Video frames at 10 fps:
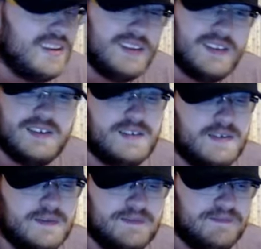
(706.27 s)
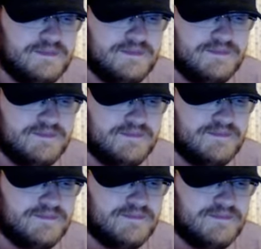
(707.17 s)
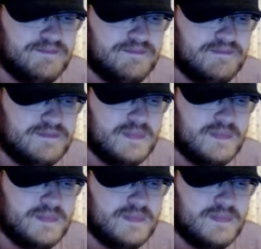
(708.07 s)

Nothing is said.